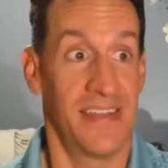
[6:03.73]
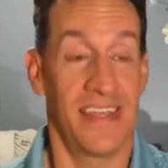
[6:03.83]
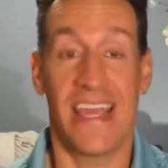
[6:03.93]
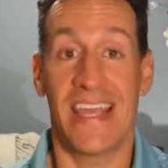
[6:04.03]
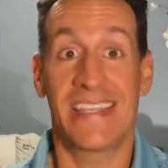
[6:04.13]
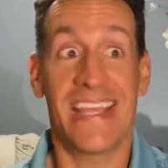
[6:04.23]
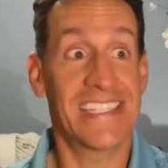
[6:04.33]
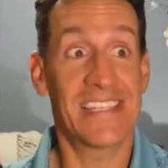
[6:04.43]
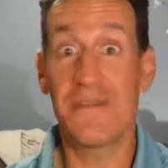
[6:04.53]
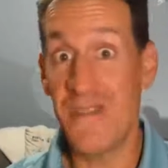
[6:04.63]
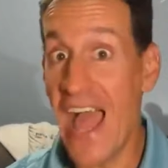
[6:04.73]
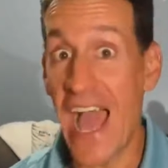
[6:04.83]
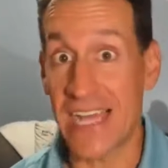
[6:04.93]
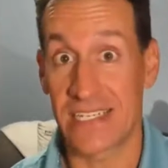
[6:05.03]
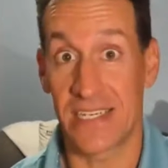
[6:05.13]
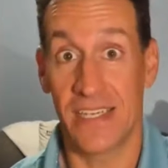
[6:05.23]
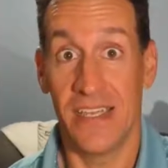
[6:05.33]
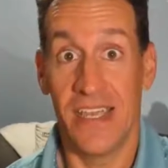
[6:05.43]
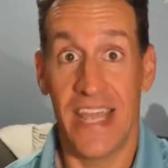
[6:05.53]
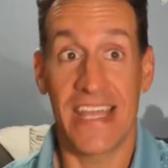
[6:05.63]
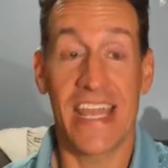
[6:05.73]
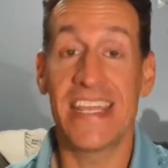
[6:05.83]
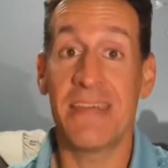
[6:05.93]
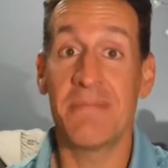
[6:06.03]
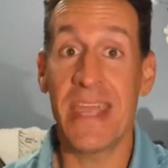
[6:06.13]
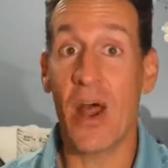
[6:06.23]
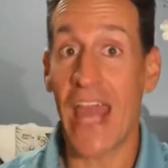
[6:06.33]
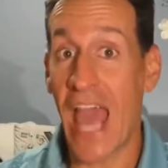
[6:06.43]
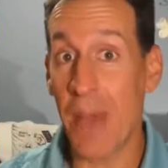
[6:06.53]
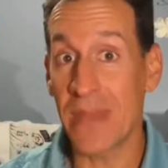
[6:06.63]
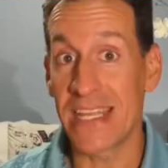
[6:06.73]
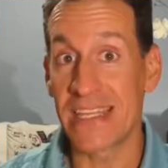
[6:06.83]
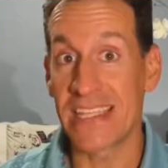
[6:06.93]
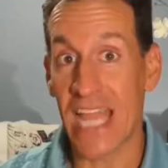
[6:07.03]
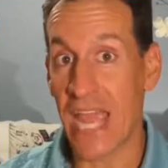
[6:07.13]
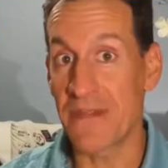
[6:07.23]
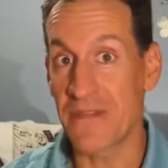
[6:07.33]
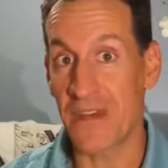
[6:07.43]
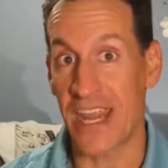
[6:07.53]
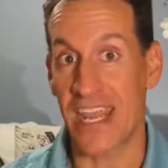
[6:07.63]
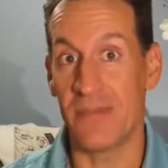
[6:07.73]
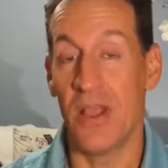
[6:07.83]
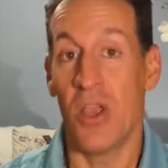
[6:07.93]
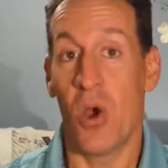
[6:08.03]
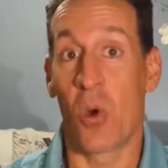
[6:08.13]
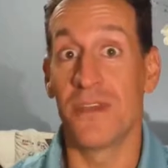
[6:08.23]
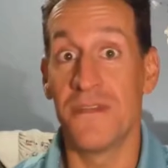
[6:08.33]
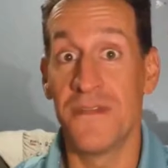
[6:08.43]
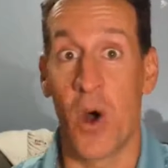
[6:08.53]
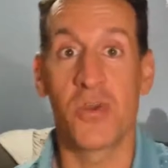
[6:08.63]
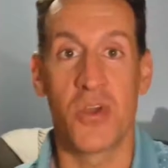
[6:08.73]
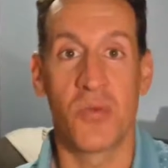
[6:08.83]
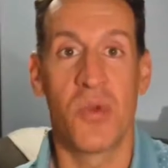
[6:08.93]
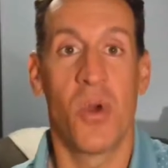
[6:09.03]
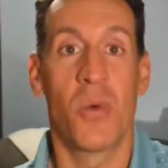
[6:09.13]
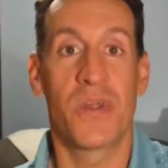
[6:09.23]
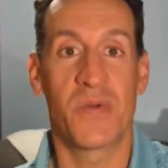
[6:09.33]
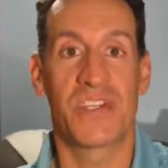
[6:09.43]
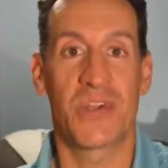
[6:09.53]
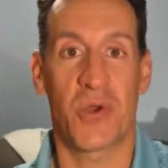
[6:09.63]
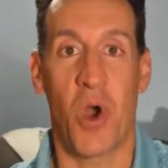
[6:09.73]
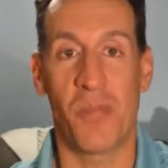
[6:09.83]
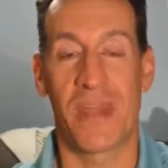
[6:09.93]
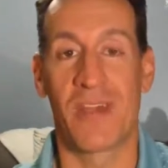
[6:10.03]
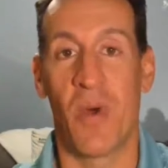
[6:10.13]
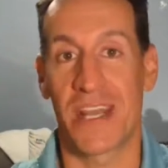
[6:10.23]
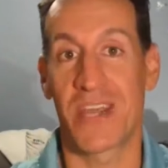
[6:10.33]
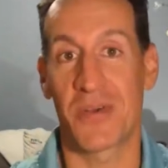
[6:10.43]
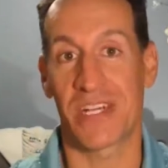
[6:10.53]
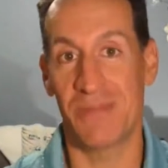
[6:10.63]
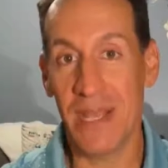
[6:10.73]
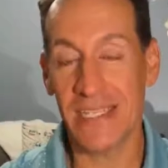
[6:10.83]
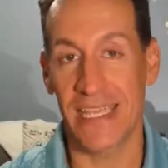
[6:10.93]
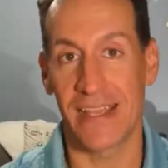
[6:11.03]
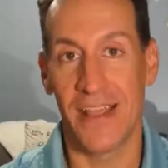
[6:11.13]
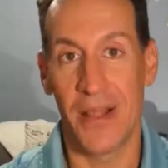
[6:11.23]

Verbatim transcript: It's it's a fact and it may not happen in the time frame or the volume with which you're hoping wanting or expecting